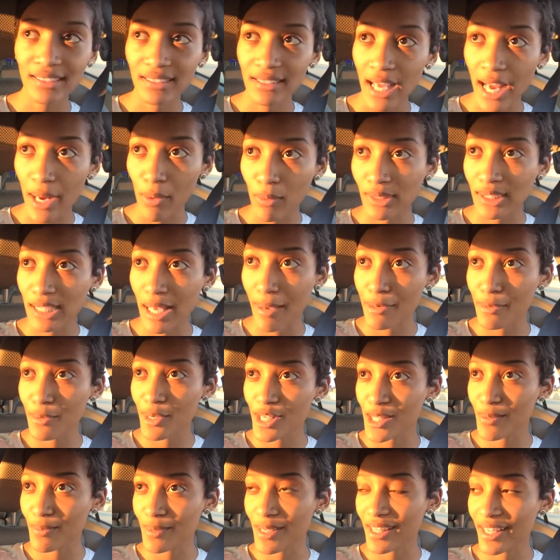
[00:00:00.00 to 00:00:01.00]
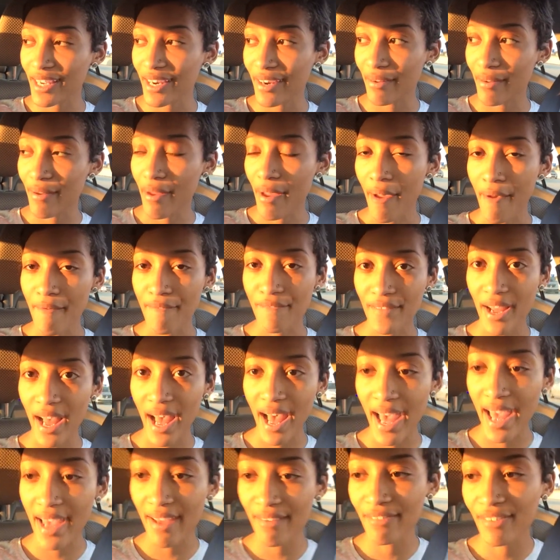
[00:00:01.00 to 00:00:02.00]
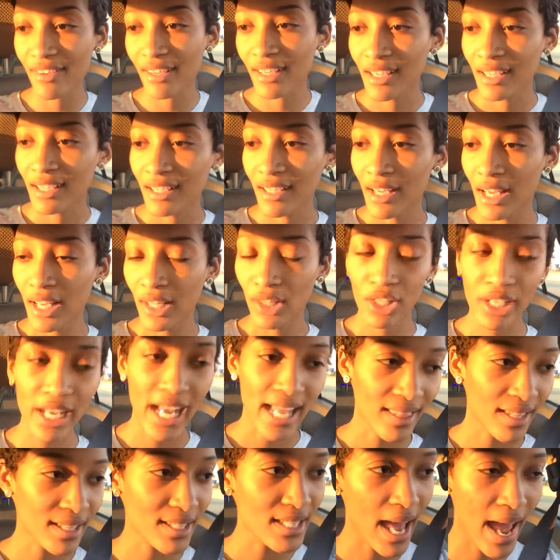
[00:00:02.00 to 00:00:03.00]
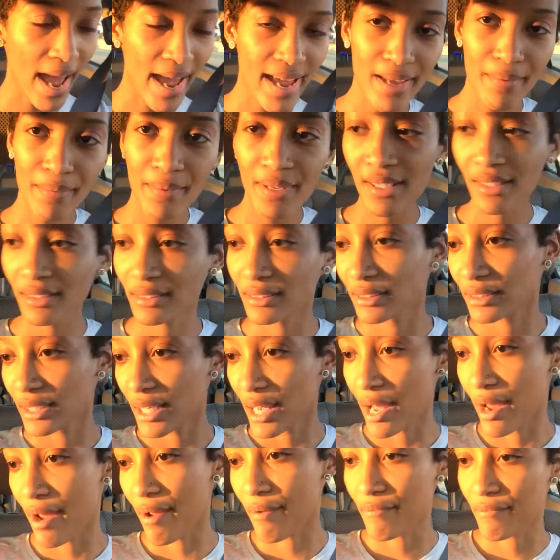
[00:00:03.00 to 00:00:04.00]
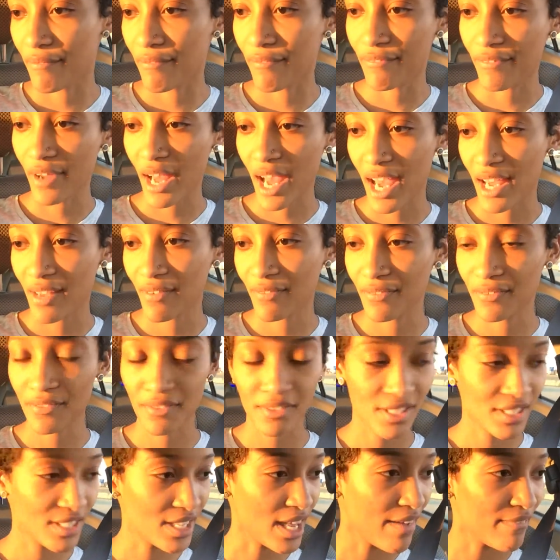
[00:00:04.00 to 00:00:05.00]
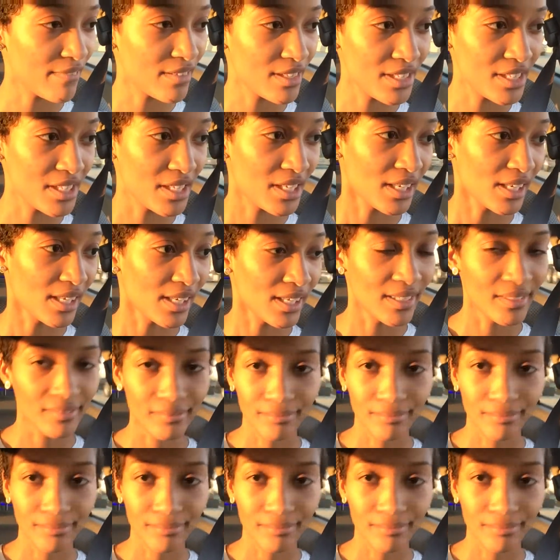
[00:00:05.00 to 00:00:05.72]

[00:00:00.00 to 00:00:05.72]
It's like, what time are you supposed to be there? Five? Look at the time. Five seventeen.